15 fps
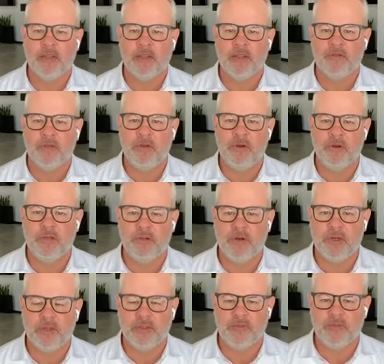Those of you who are
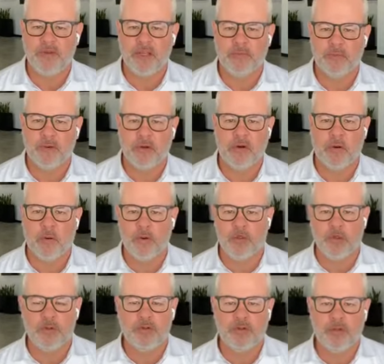joining us on Facebook or
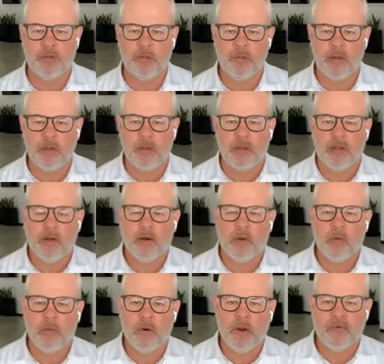YouTube, or
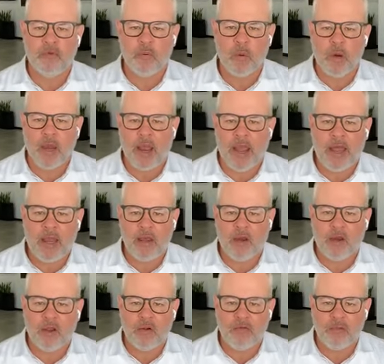wherever we're at
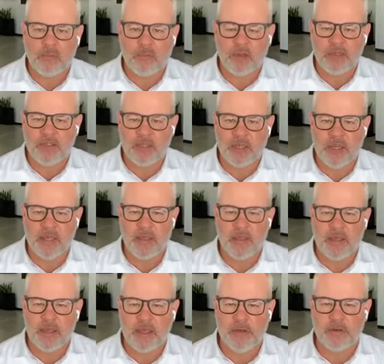all over the place today,
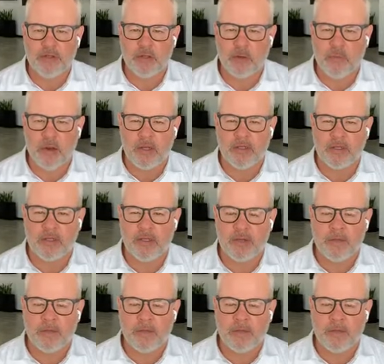thank you so much